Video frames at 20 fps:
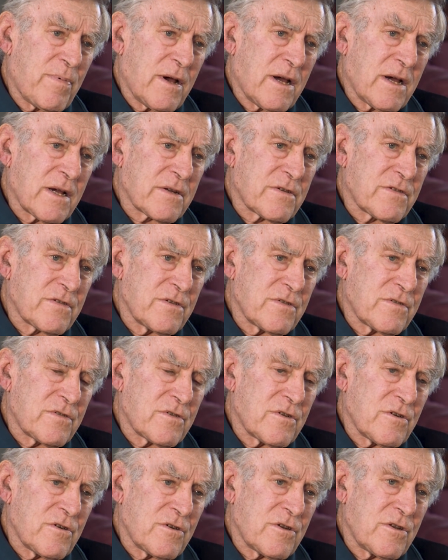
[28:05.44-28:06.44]
Park
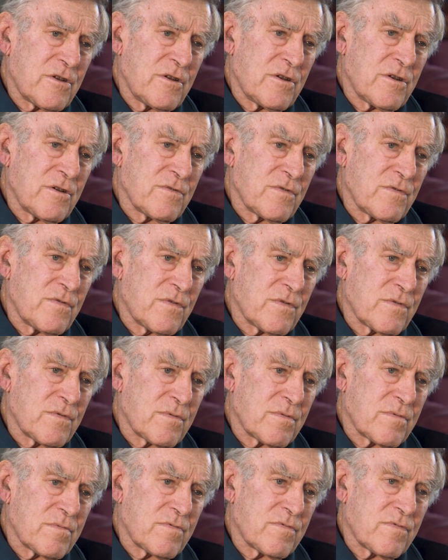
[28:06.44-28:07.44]
since nineteen oh
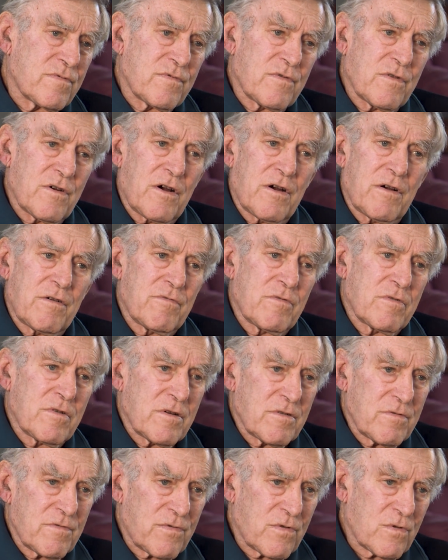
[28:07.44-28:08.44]
five
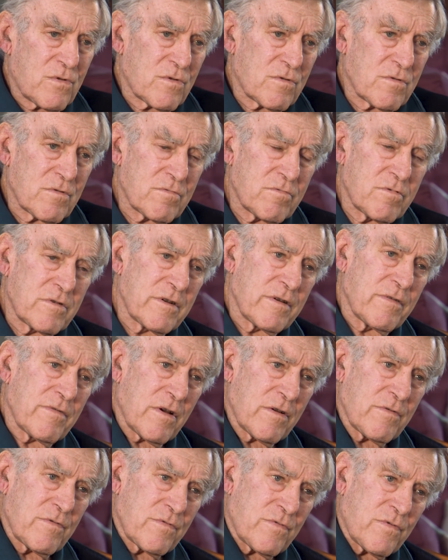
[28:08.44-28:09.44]
or oh four or
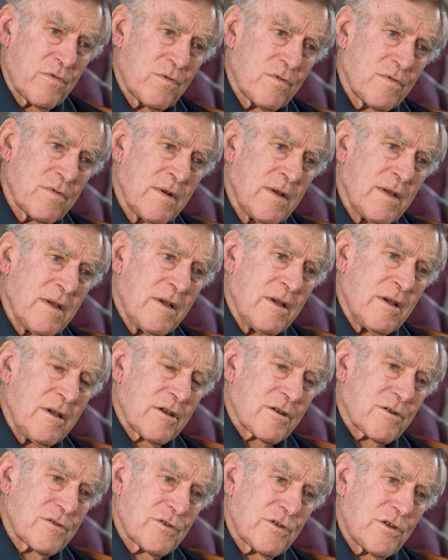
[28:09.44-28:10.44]
whenever, oh four,
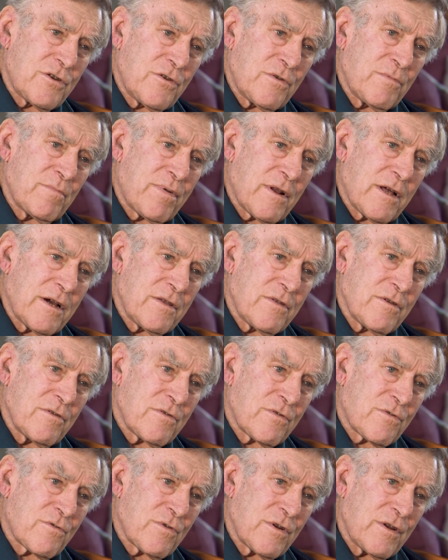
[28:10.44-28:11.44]
because they didn't play there
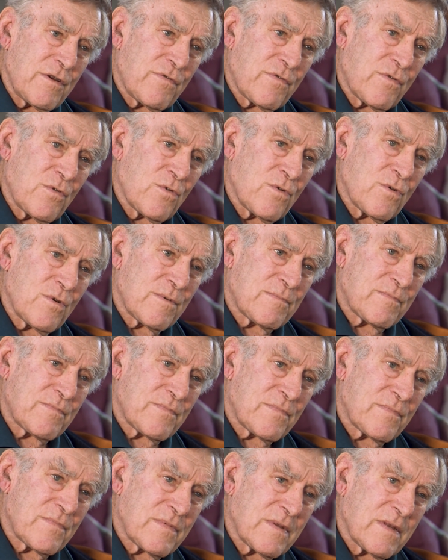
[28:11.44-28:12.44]
in twenty-four.
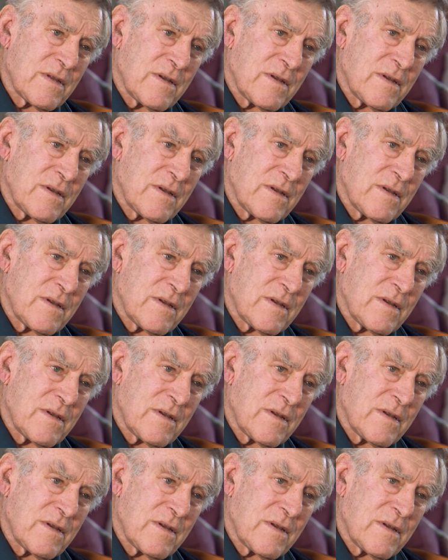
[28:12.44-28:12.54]
No.